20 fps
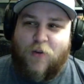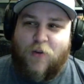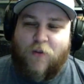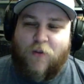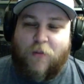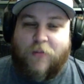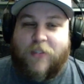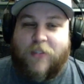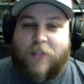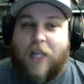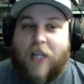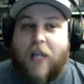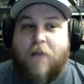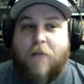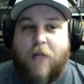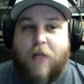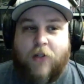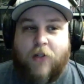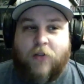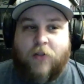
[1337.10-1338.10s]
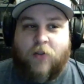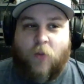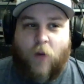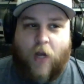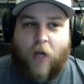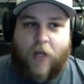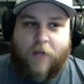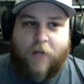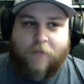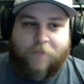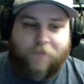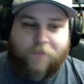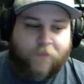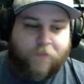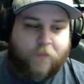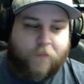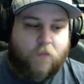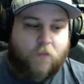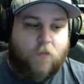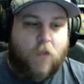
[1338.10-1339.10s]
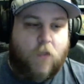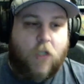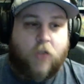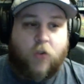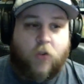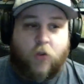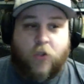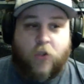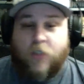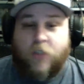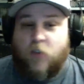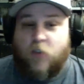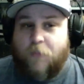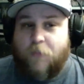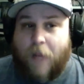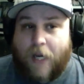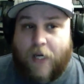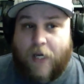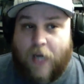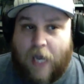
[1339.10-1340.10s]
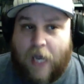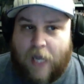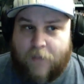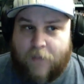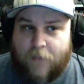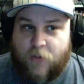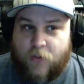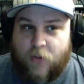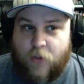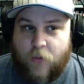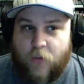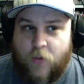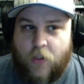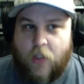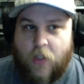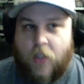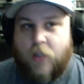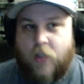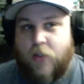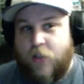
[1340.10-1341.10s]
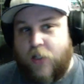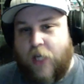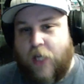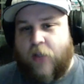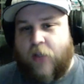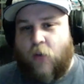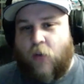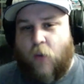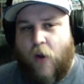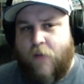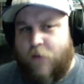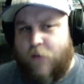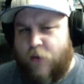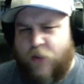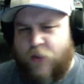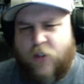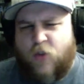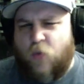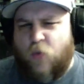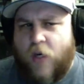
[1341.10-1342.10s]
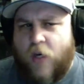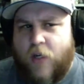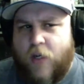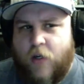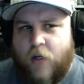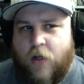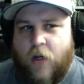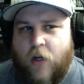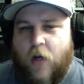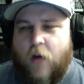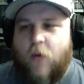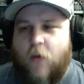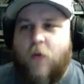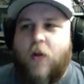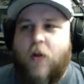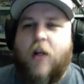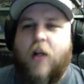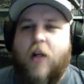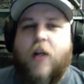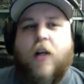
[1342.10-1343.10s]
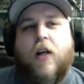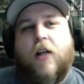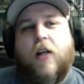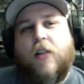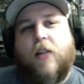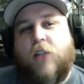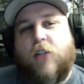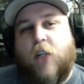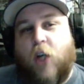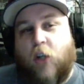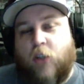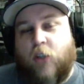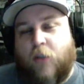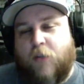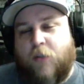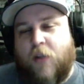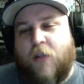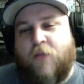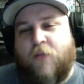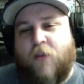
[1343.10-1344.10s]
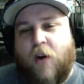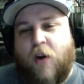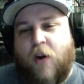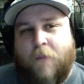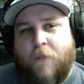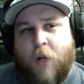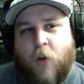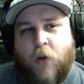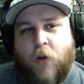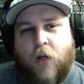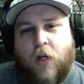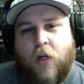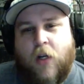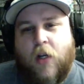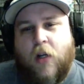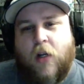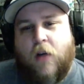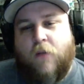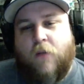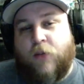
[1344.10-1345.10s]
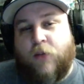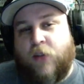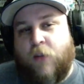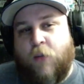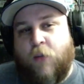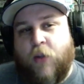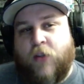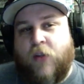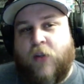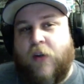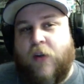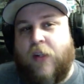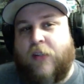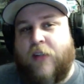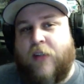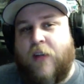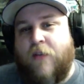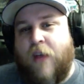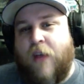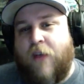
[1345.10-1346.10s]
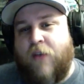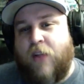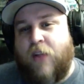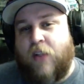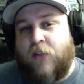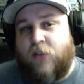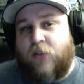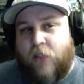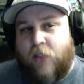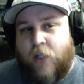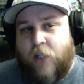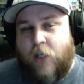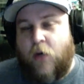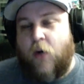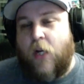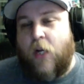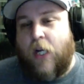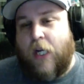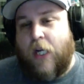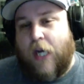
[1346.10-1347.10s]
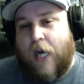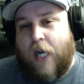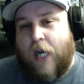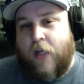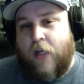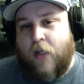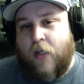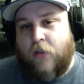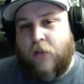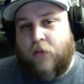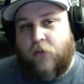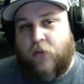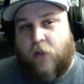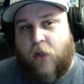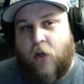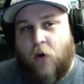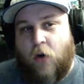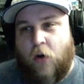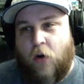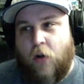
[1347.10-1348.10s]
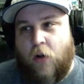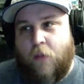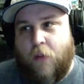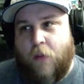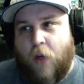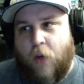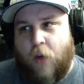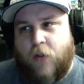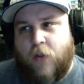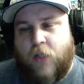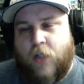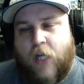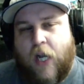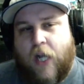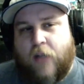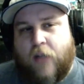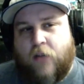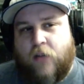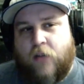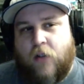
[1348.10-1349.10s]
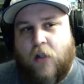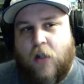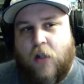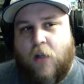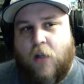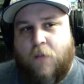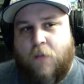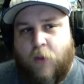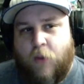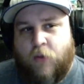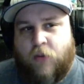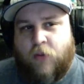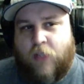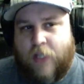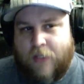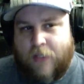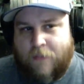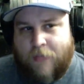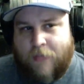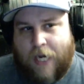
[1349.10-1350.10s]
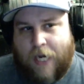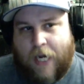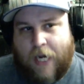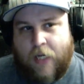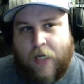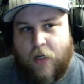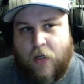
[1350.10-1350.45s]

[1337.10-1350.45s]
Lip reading: from 10 meters away. So she's spec ops, dude. She's got the rifle. She's ready to go. She goes up to the front of the boat. For some reason, instead of having the security guy secure her to the boat, she has the museum guy,